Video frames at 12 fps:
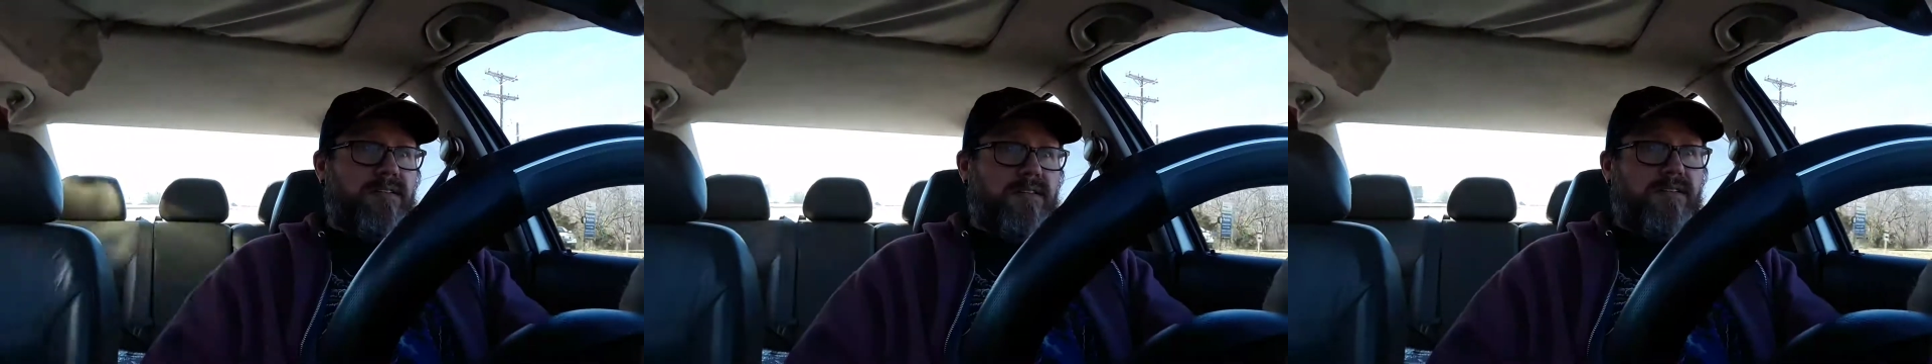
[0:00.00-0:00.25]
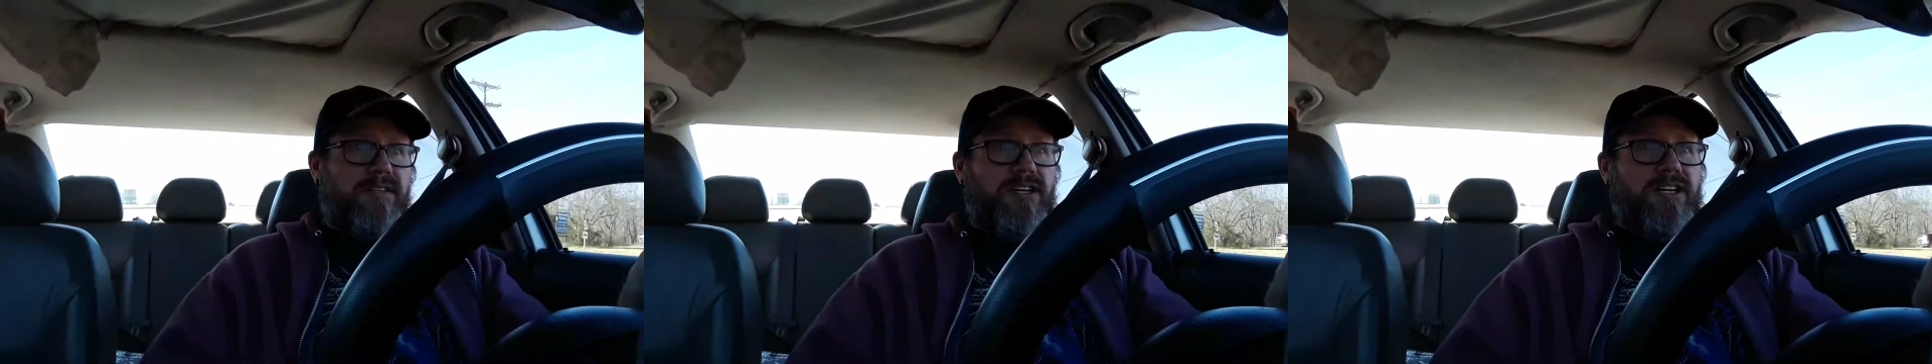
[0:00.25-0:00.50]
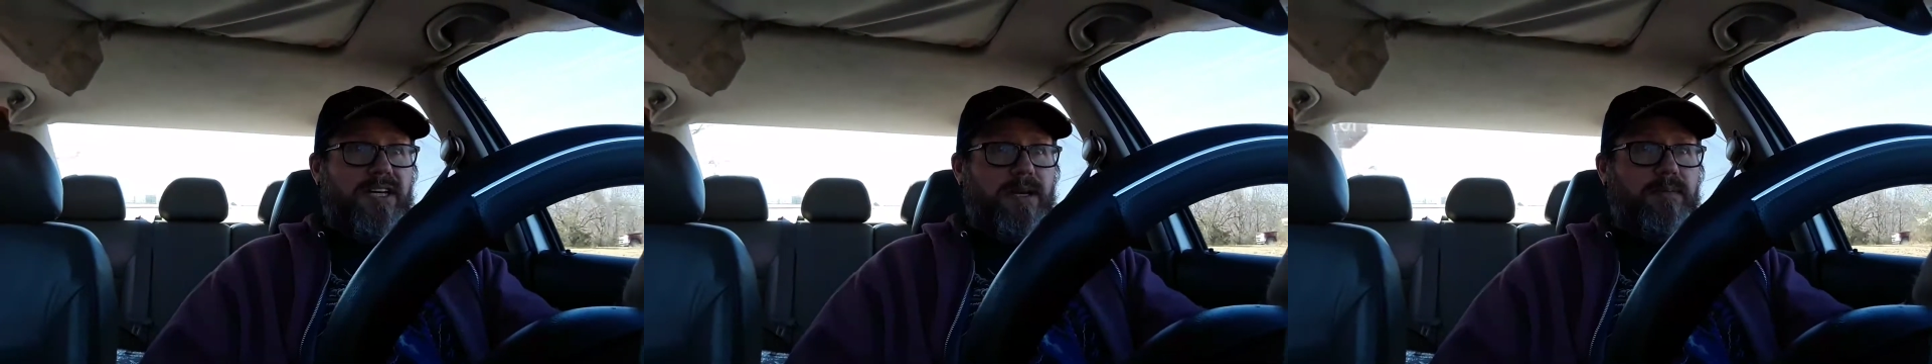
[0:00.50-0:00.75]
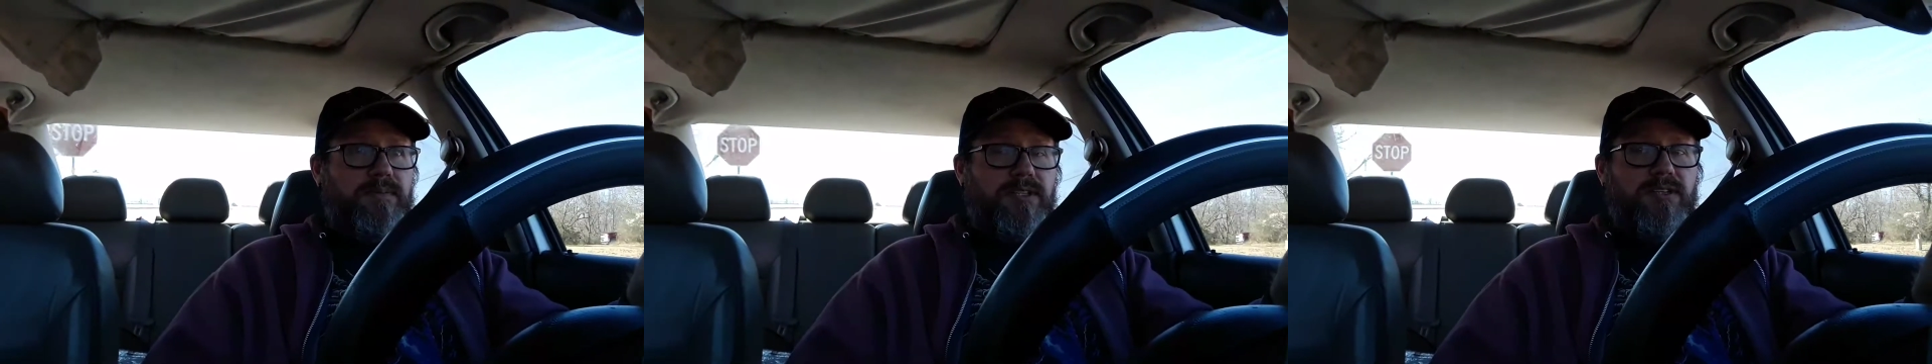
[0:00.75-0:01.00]
hook
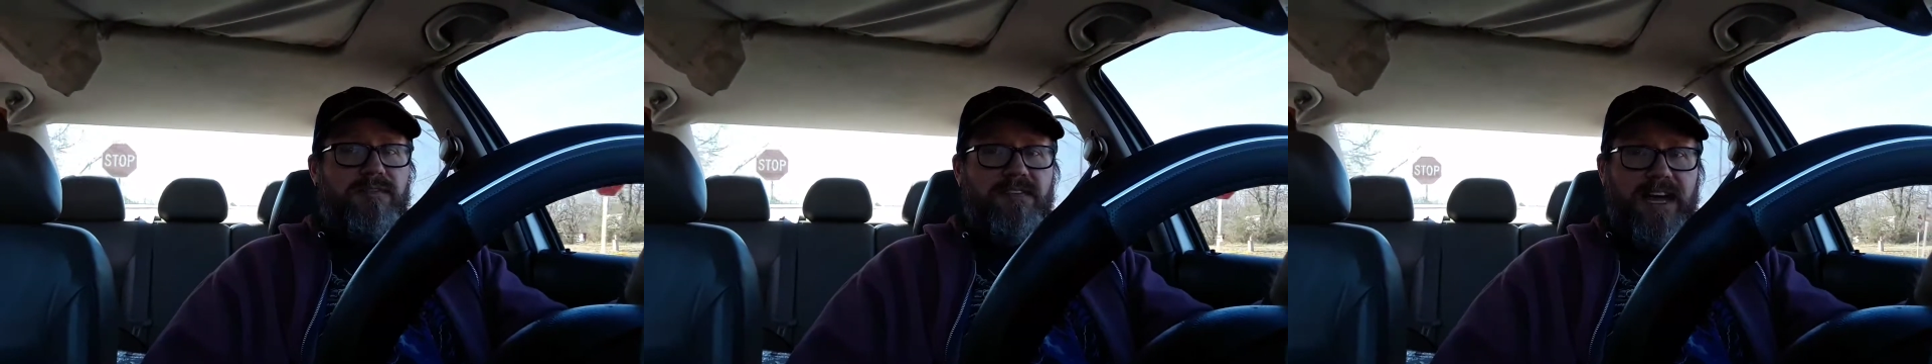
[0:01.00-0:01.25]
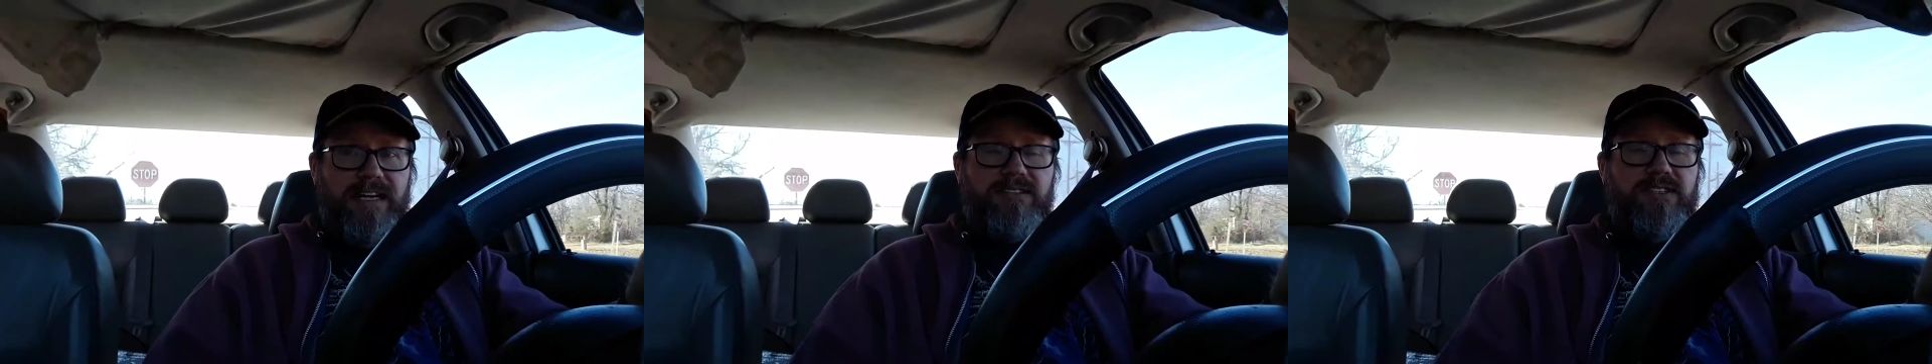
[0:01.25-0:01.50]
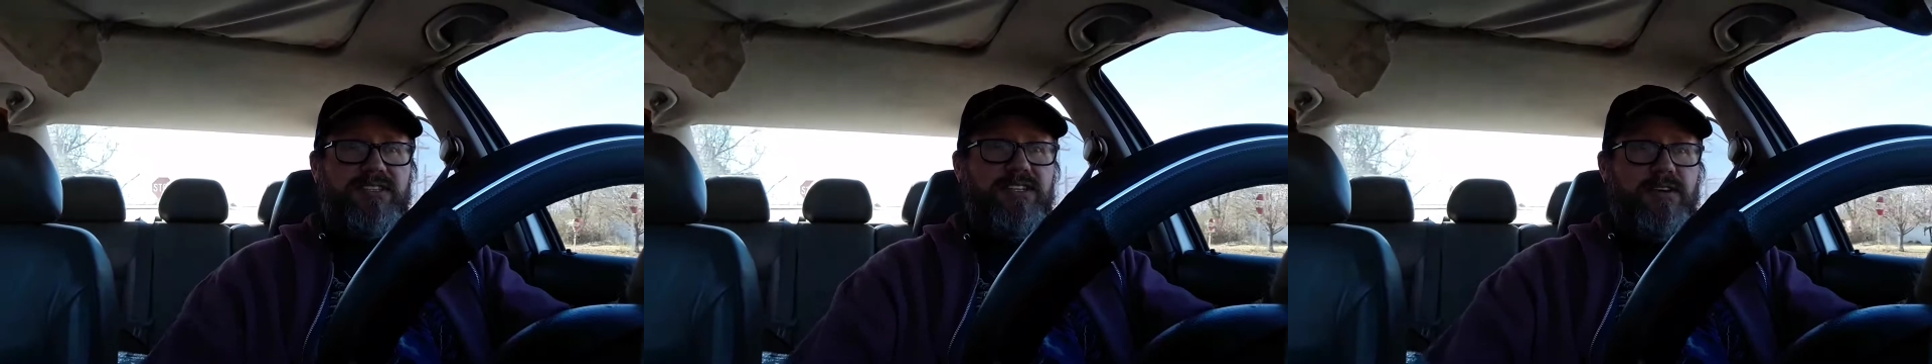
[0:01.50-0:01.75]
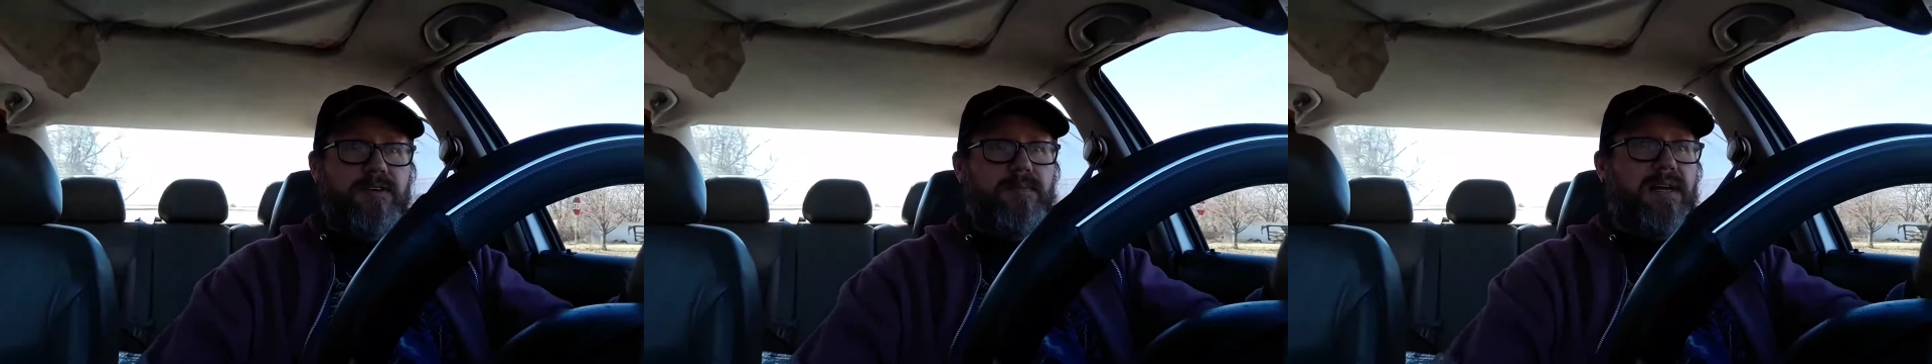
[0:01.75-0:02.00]
up to the factory
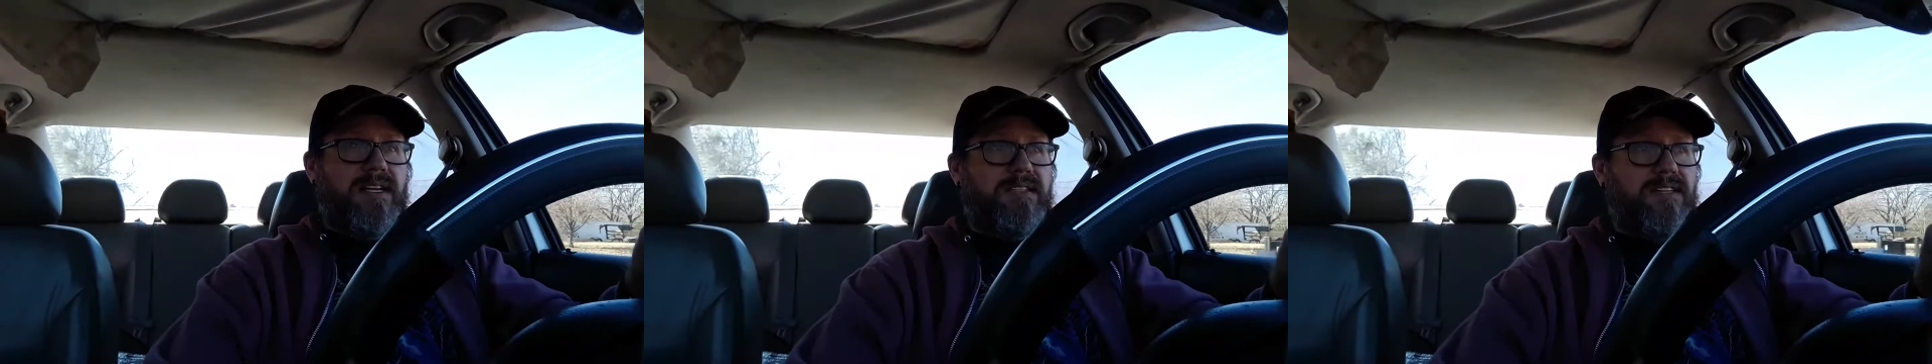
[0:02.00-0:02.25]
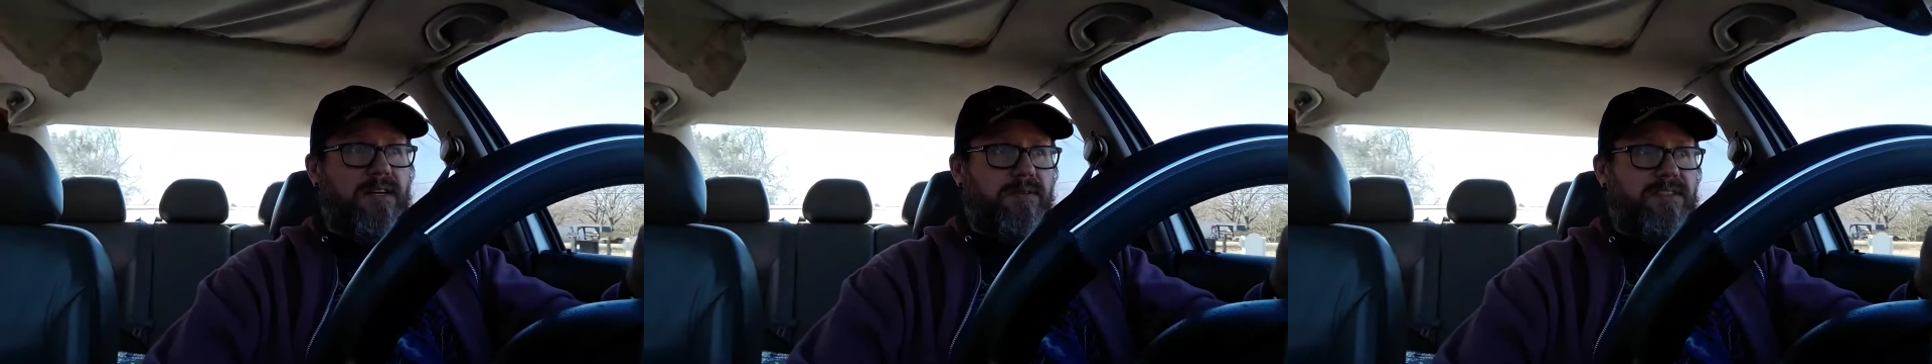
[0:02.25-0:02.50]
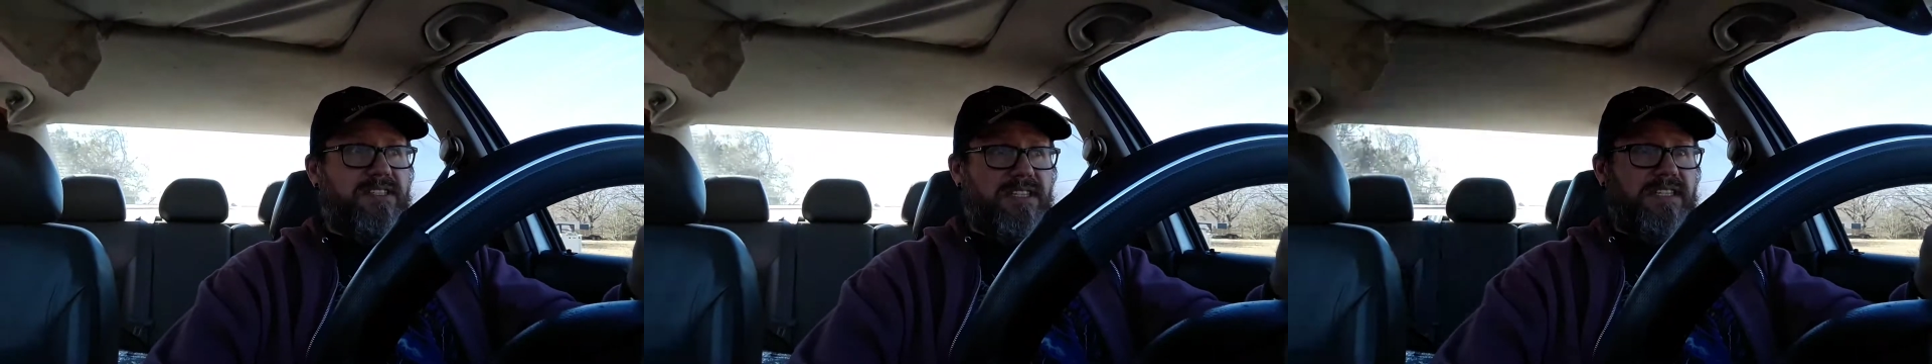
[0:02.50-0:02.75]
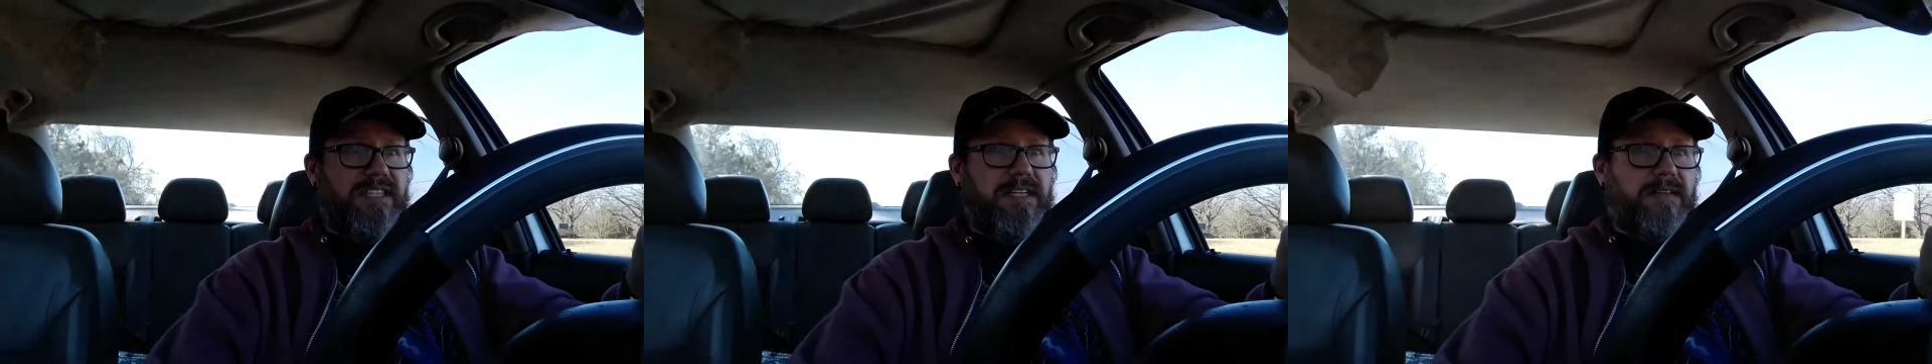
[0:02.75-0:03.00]
steering box on the
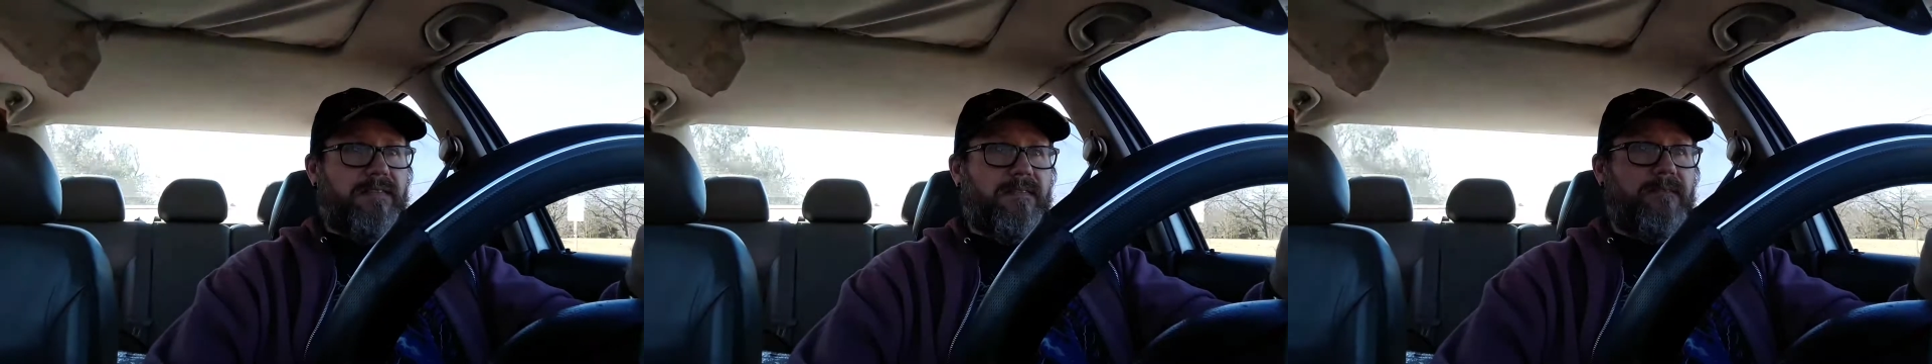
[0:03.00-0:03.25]
C10.